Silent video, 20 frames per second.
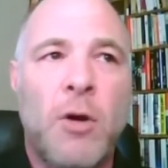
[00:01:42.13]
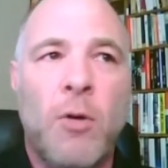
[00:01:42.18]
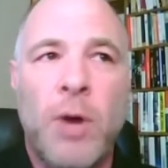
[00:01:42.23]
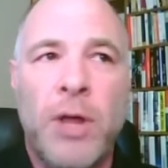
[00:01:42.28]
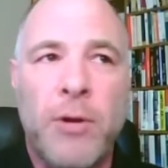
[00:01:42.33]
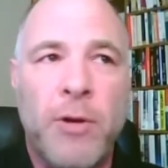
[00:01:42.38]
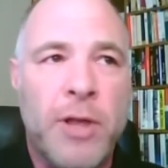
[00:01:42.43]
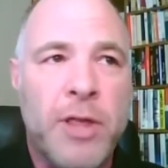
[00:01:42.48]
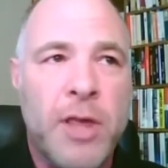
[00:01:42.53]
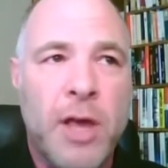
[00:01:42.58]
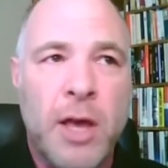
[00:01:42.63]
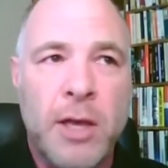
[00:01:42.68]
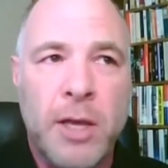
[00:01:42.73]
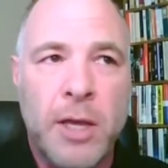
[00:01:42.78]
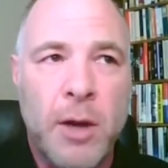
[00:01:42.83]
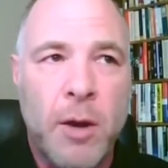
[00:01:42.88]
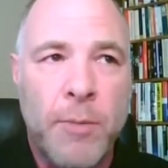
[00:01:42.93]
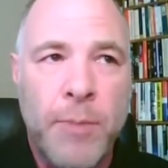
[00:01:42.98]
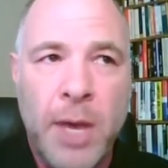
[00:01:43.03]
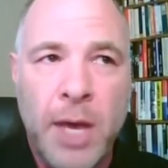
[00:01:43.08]
Whether it's
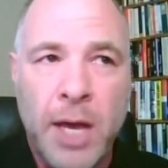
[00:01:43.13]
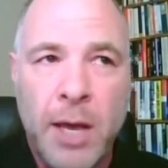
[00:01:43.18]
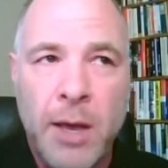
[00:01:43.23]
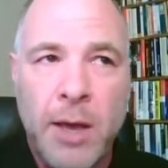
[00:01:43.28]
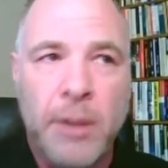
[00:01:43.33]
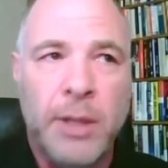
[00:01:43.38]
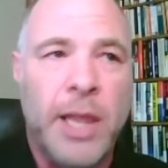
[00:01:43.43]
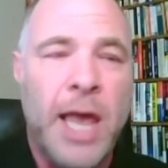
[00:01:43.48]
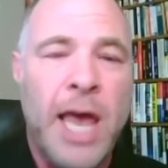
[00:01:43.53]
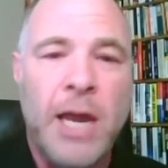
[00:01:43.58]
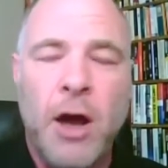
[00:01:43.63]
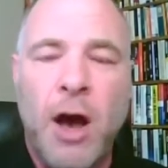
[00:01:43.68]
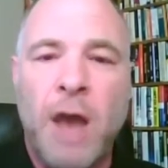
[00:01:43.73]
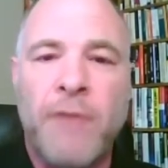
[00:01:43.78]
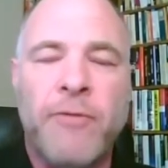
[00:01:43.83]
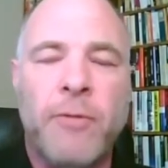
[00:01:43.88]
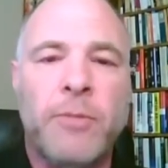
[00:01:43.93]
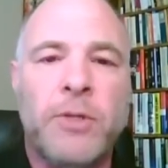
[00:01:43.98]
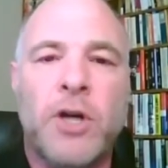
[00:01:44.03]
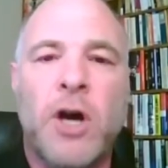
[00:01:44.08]
being laid
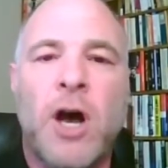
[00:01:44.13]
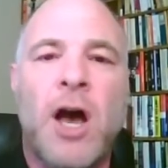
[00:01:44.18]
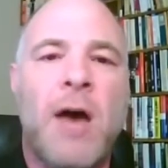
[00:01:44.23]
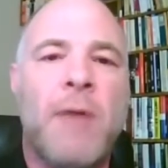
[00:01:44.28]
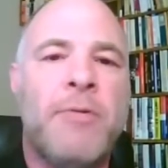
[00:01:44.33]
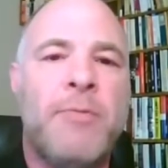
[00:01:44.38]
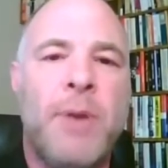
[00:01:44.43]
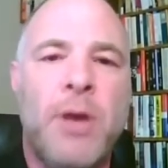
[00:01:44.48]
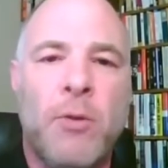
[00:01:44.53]
off from jobs,